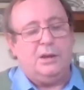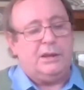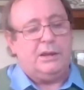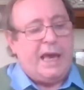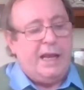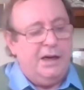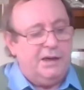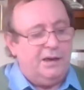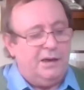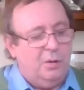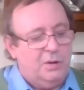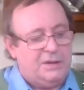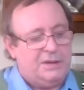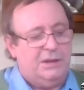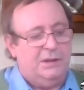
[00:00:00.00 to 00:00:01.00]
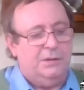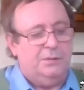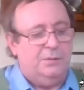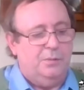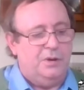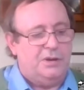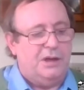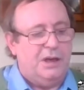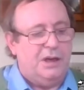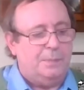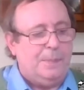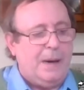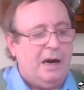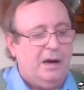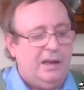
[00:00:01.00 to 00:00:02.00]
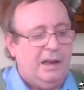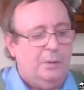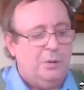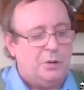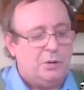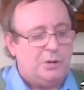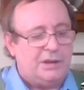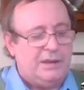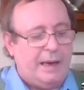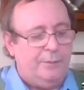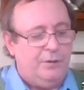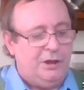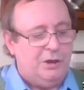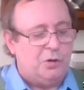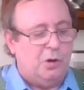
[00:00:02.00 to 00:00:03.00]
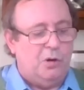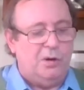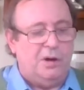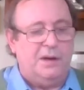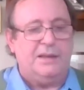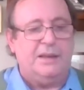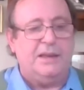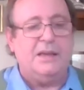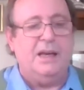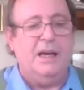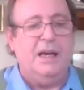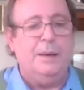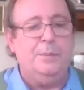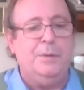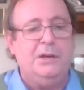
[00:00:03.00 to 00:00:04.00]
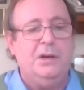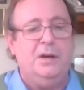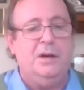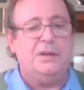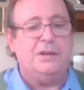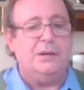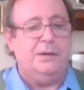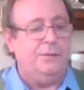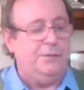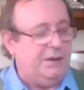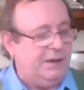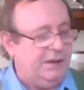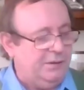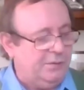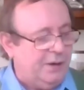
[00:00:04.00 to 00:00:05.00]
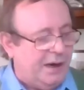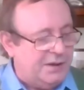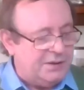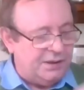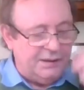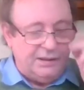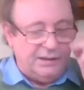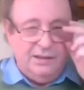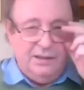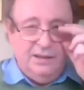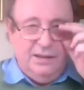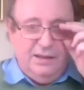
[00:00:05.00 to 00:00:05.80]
Canada also was another parallel which was heavily drawn on at the time because of the granting